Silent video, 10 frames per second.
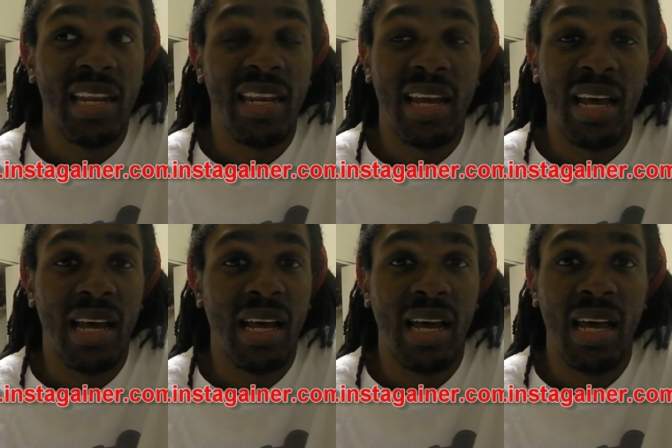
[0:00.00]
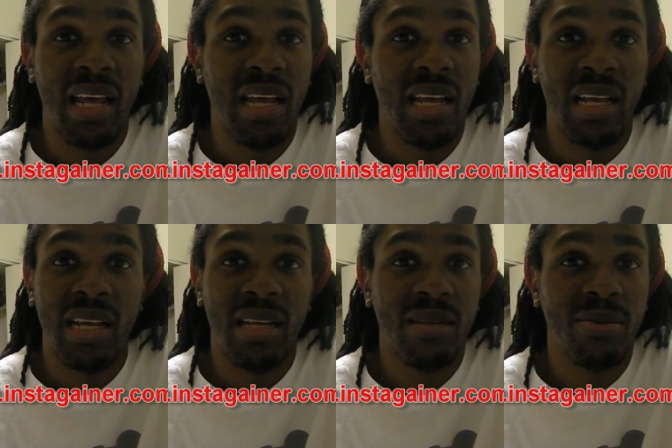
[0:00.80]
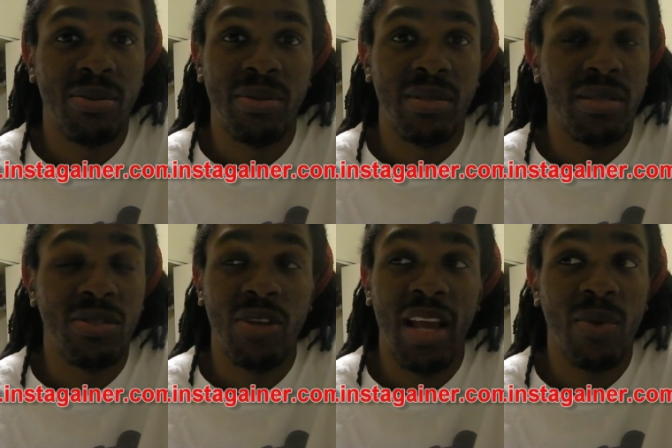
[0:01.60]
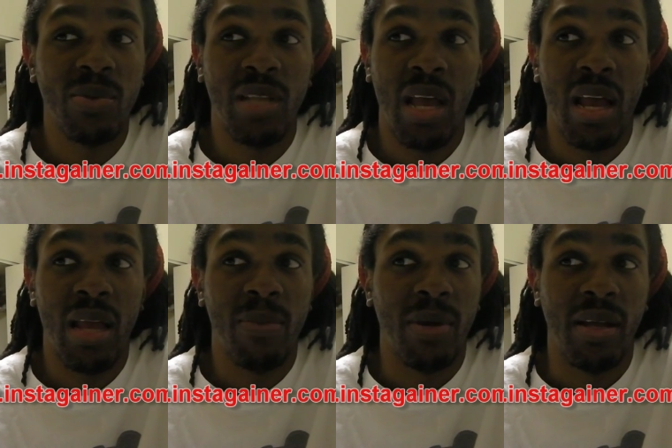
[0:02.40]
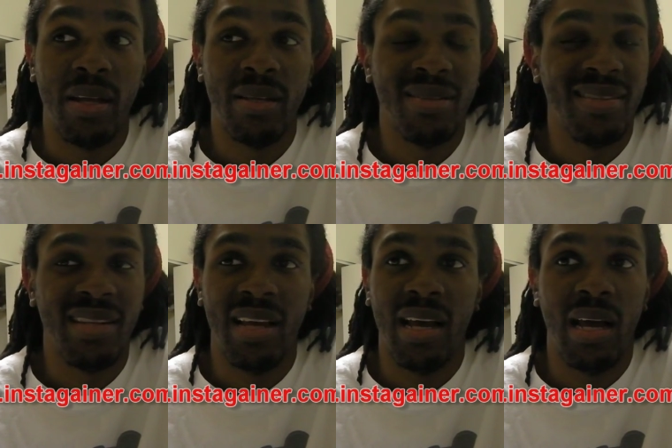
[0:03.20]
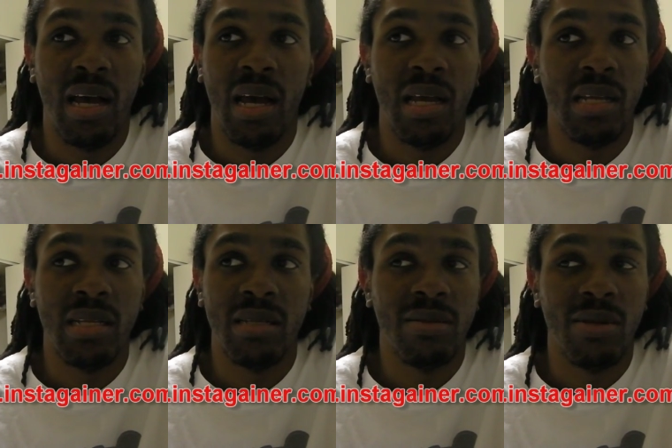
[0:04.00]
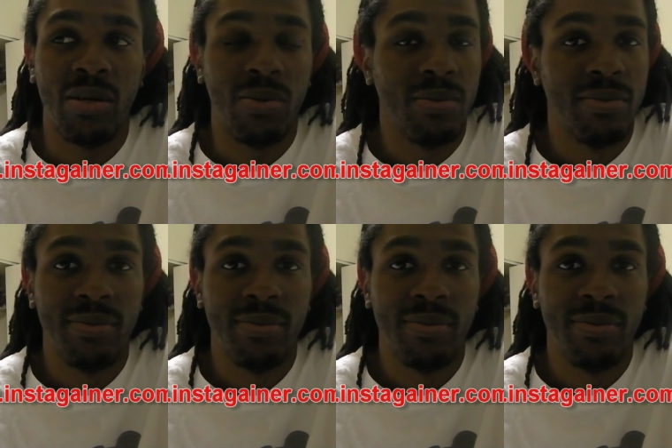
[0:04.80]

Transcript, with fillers: nah, I, Track was alright, but nah, no.